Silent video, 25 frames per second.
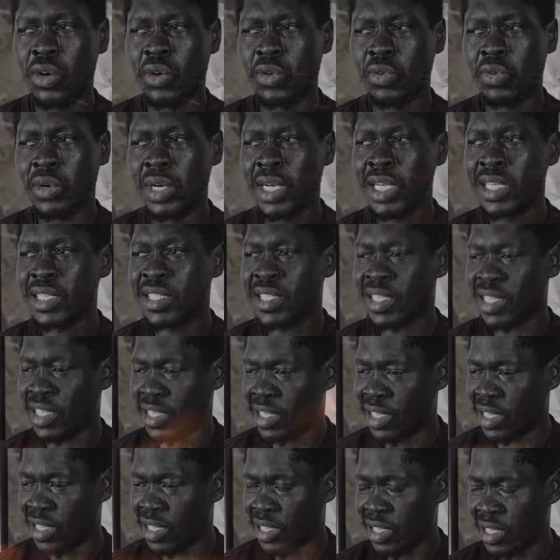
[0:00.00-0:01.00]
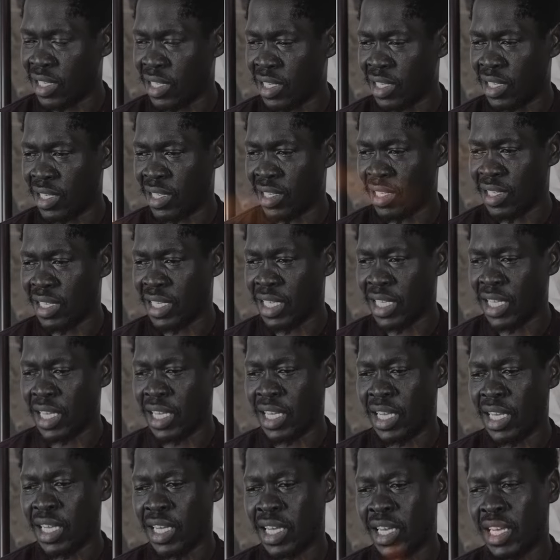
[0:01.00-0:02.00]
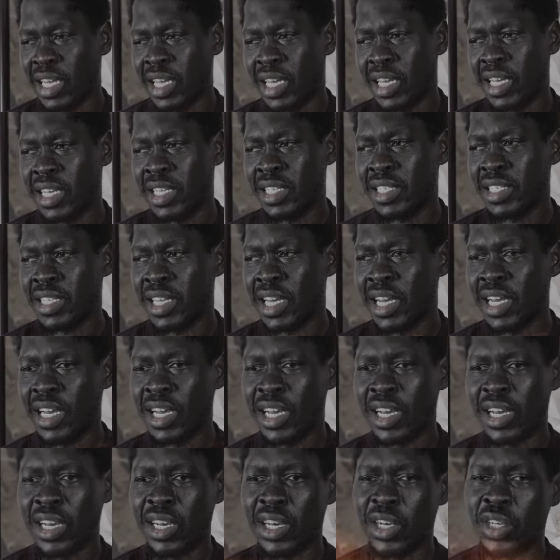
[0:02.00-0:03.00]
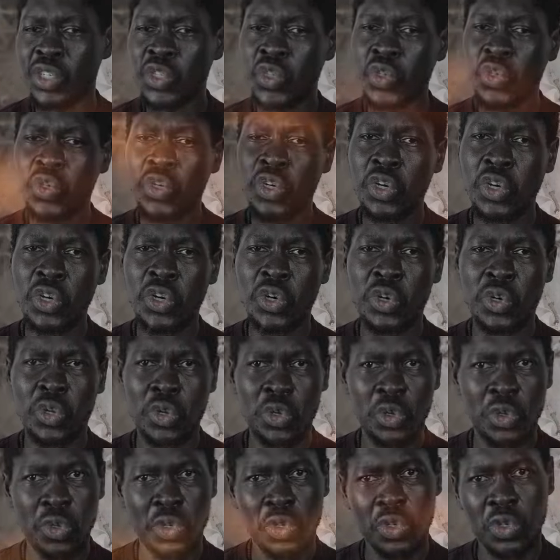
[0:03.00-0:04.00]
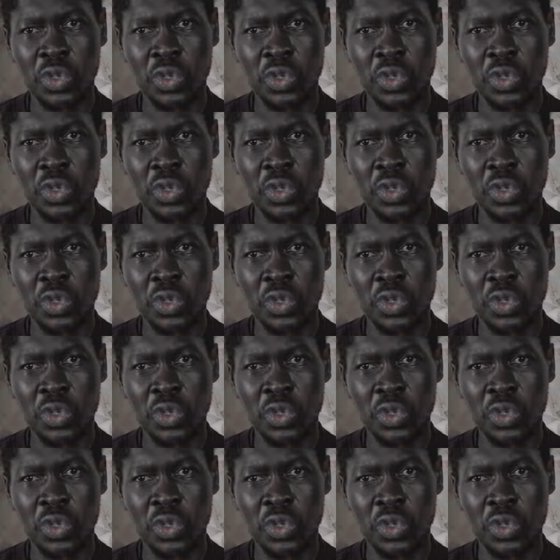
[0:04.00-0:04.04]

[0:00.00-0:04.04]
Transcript: what is it? Is to know